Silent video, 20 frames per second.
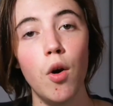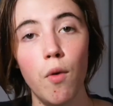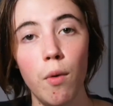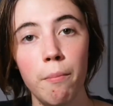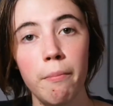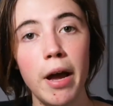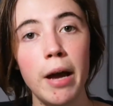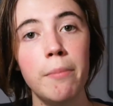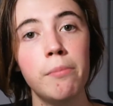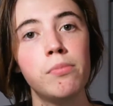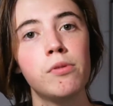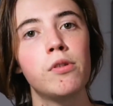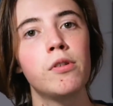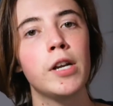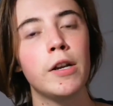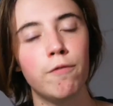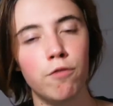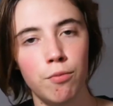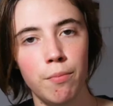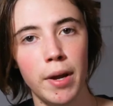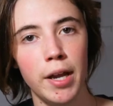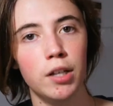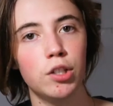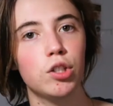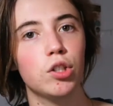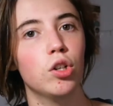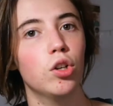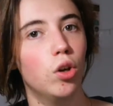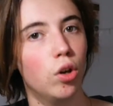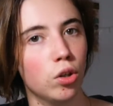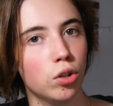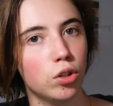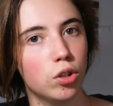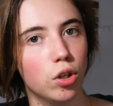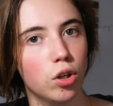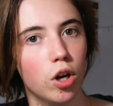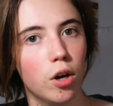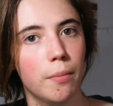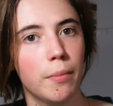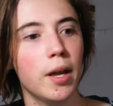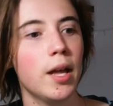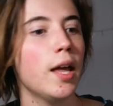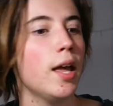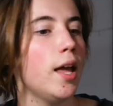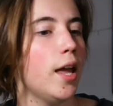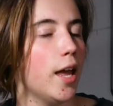remember information long term